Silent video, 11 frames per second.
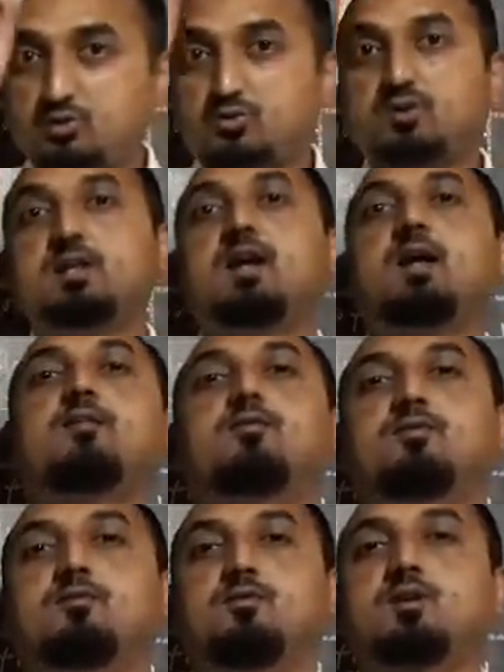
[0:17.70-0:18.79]
to derive,
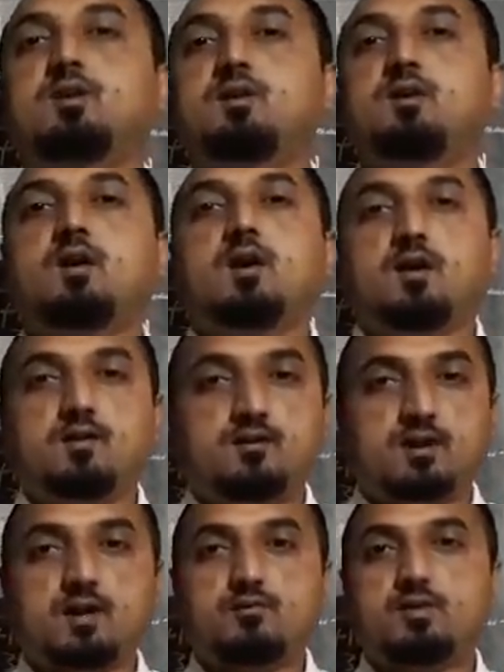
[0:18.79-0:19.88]
okay,
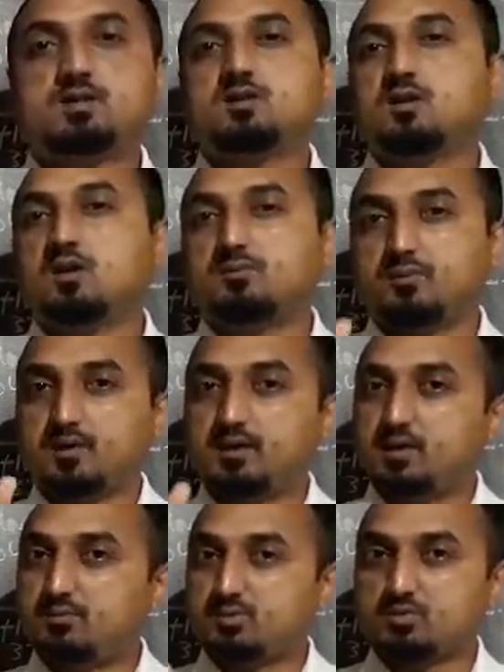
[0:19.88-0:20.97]
derivation of
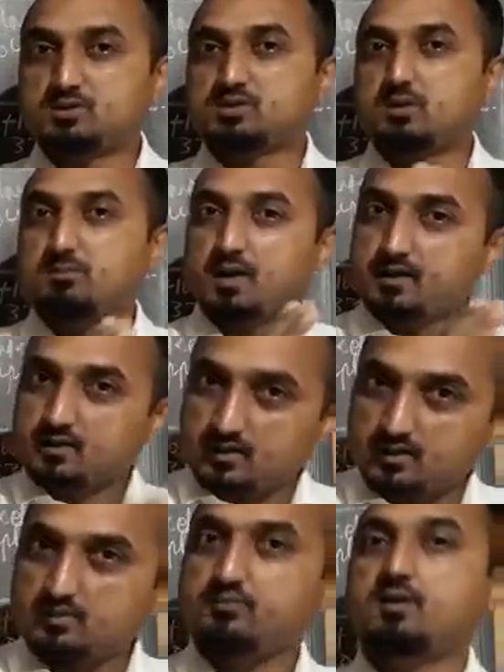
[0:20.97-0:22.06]
individual supply
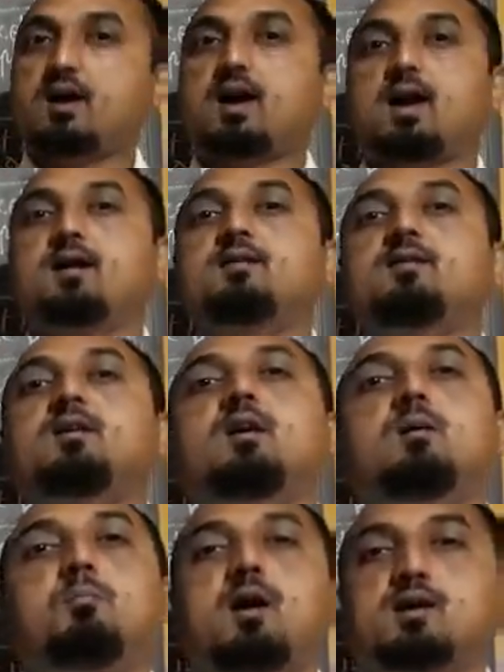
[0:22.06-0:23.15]
curve and
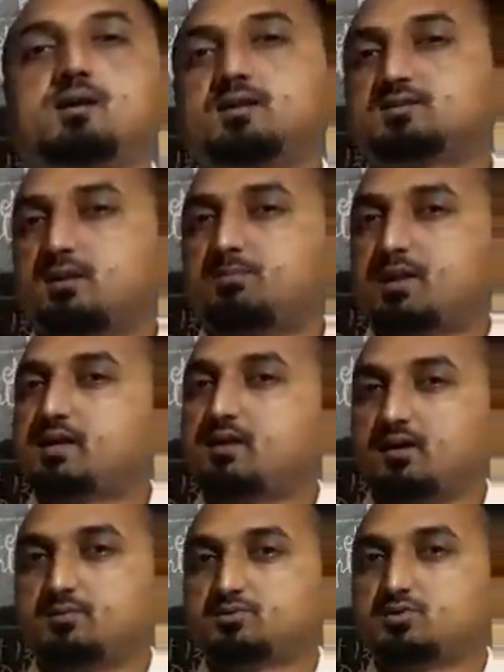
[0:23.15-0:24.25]
market supply
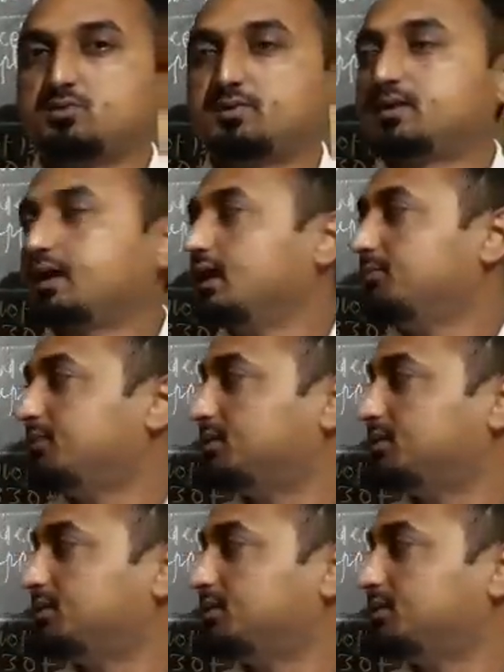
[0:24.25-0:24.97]
curve. So with the help